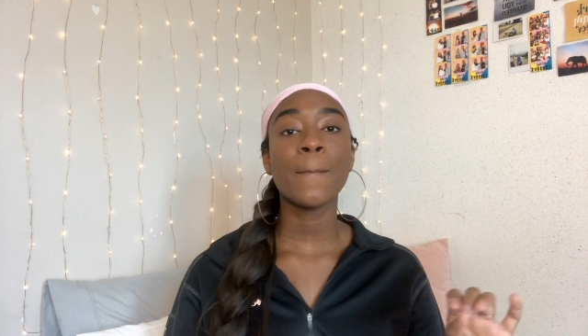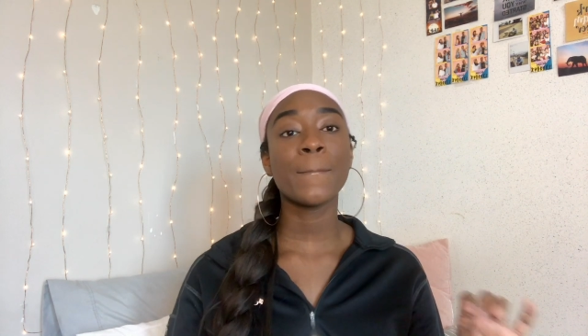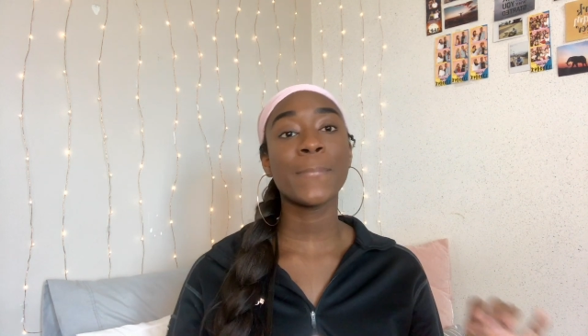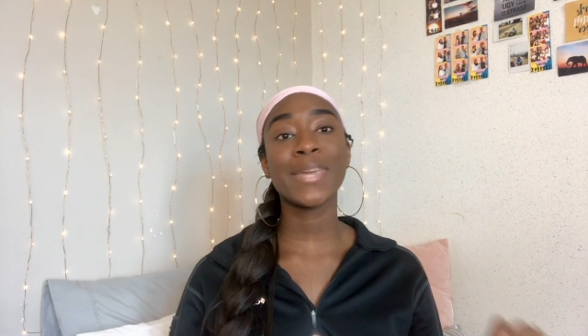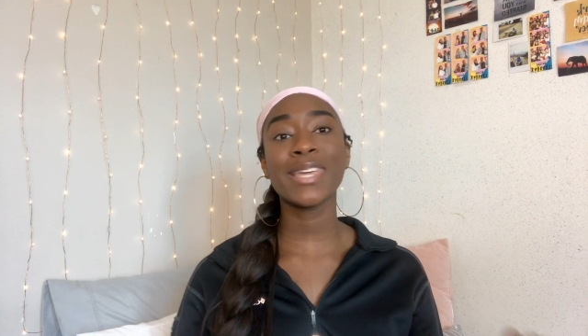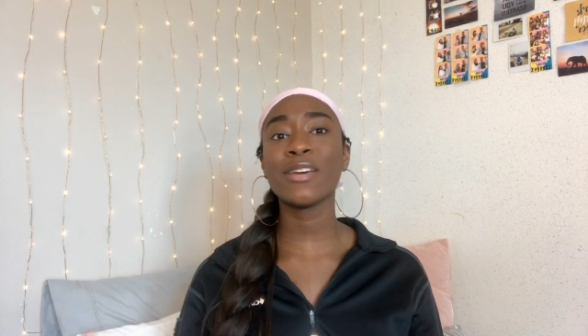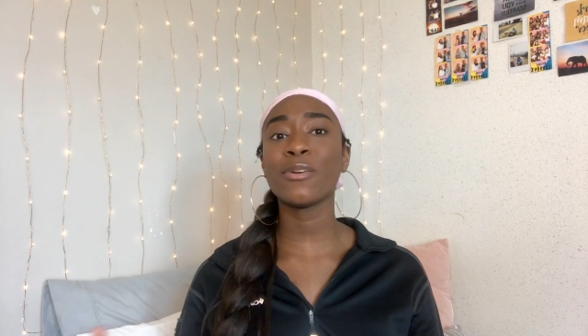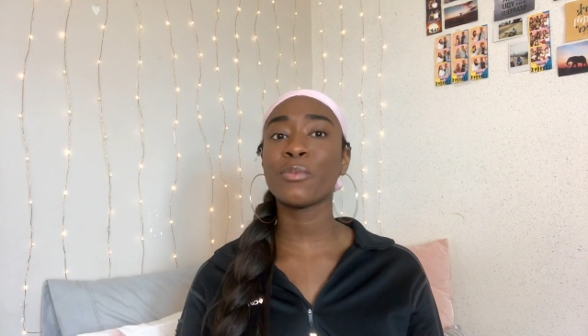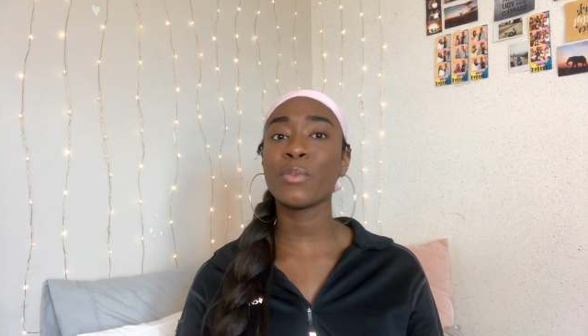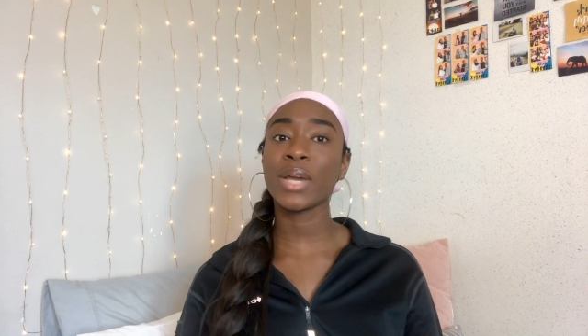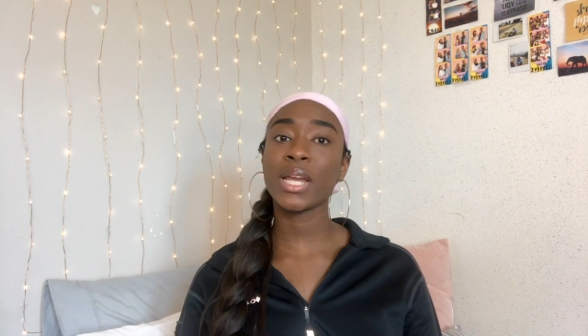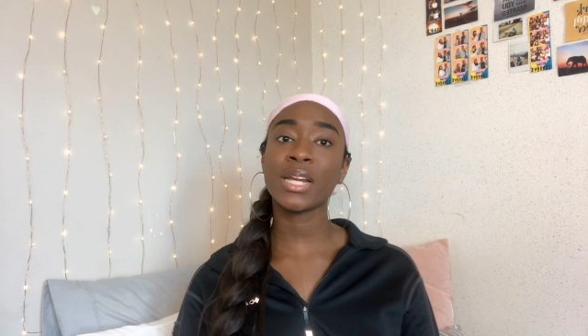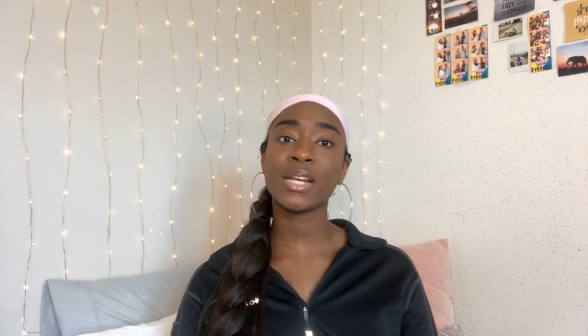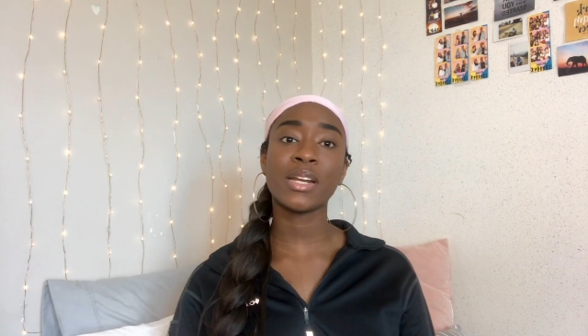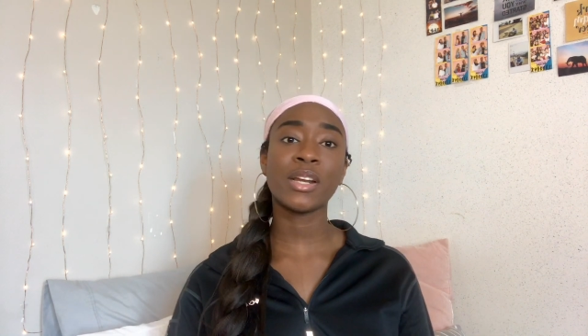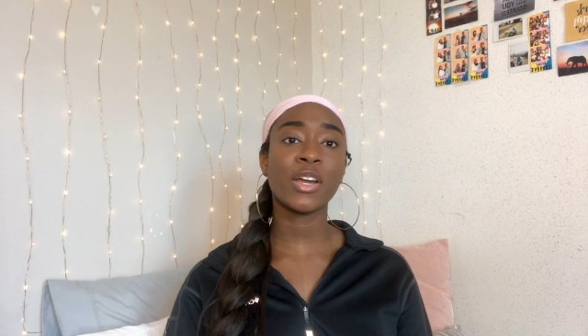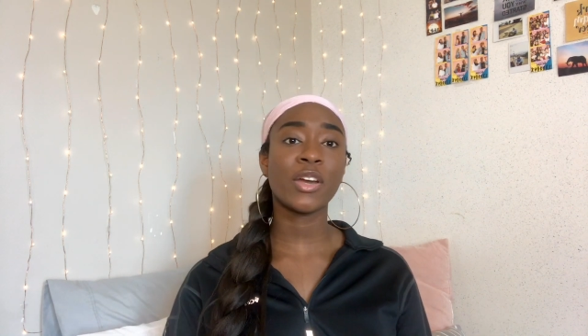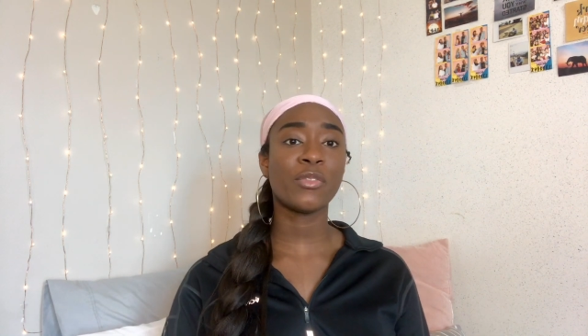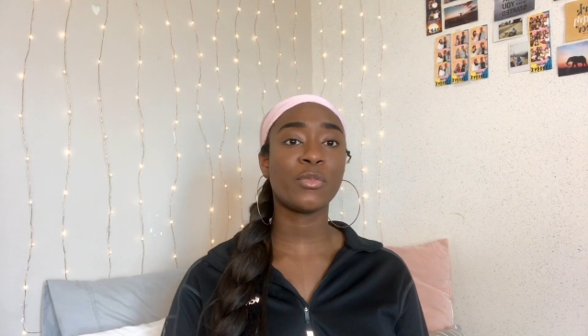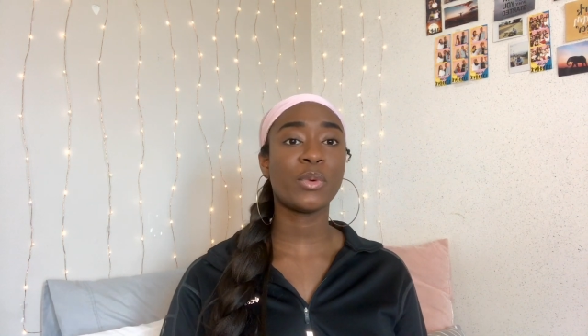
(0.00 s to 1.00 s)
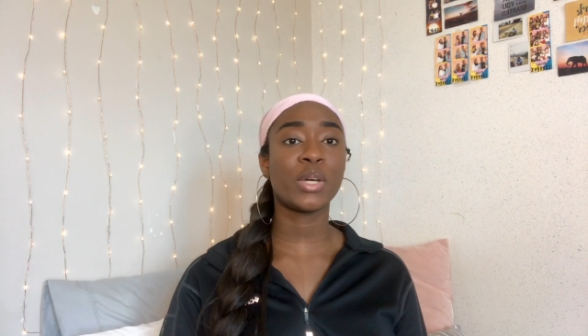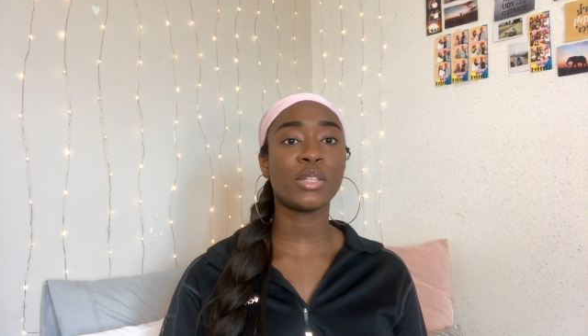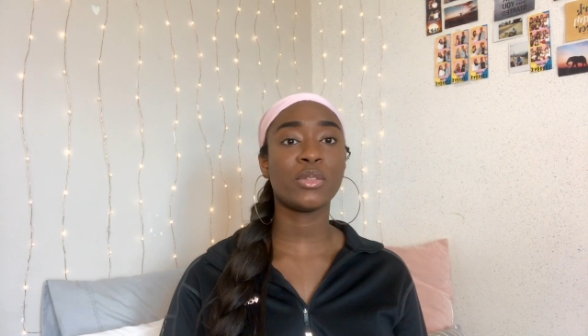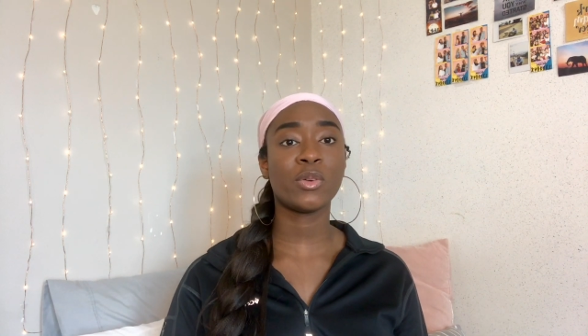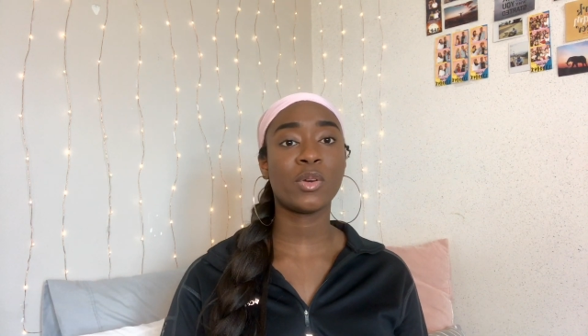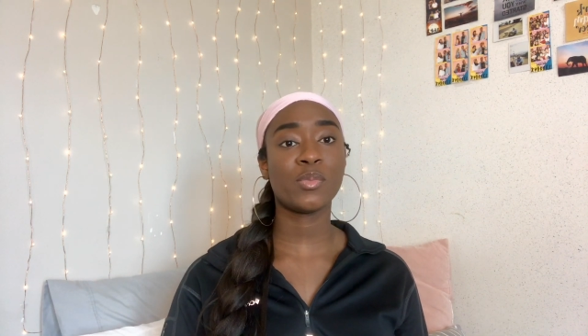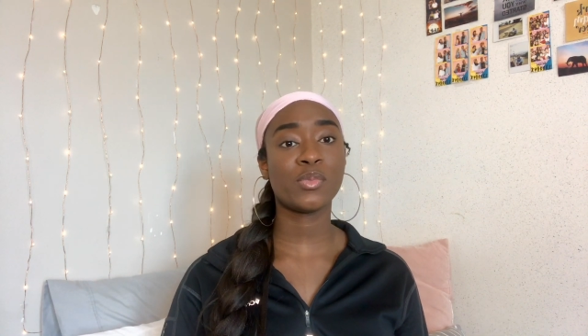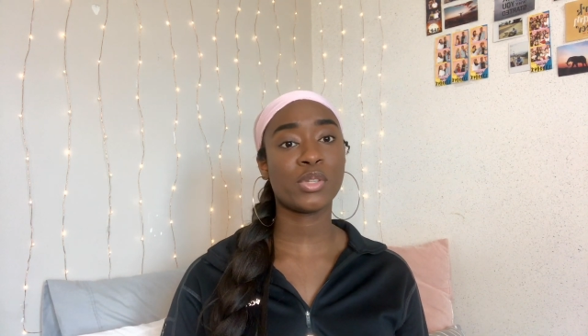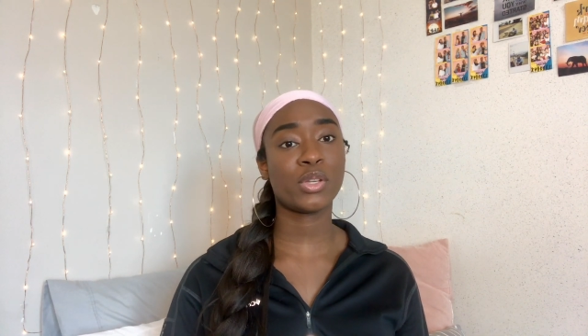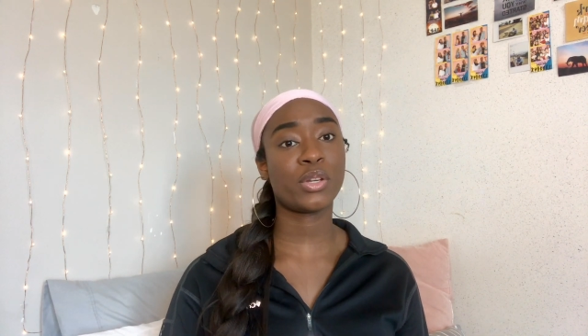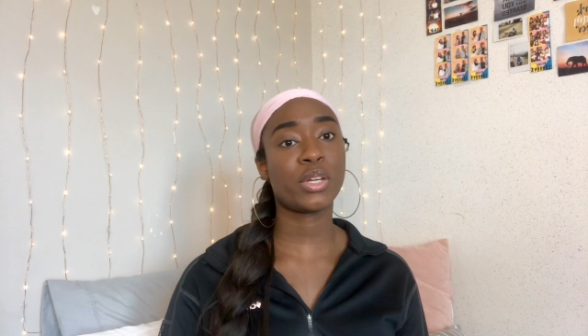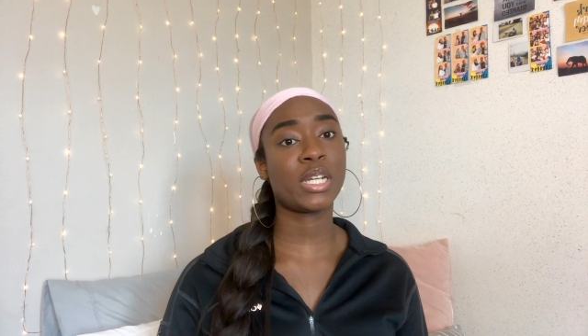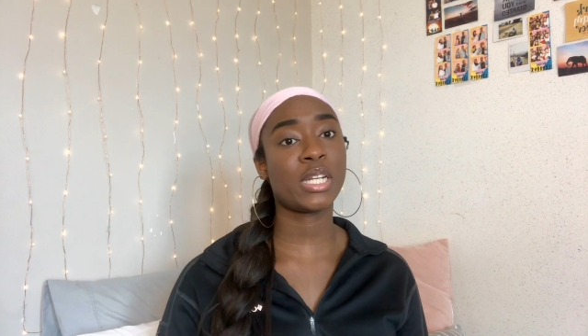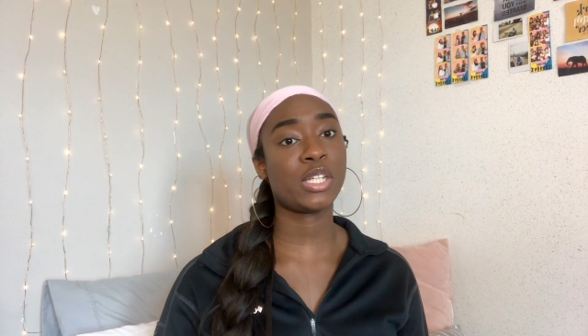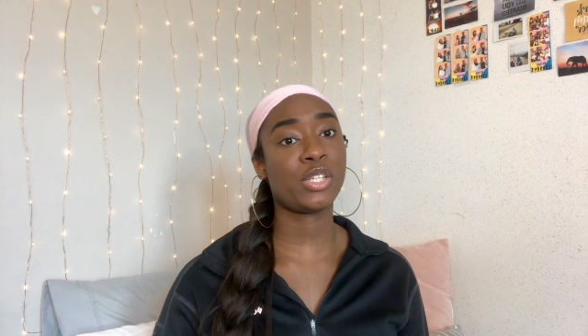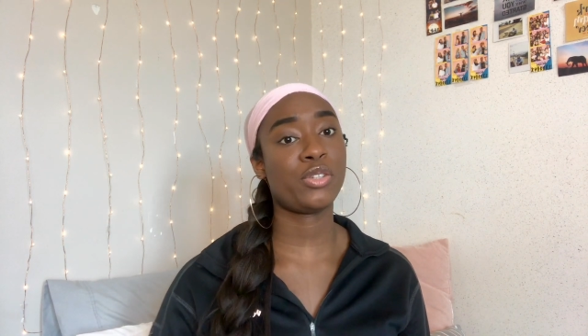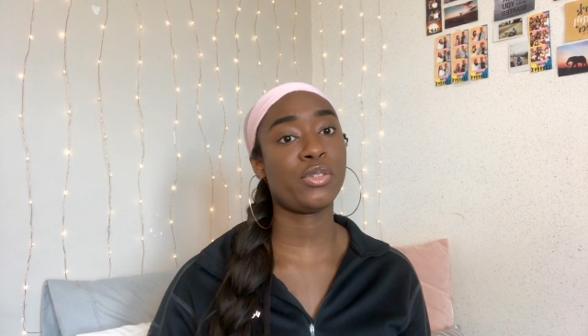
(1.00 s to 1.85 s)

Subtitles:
Be aware of what dorms you're gonna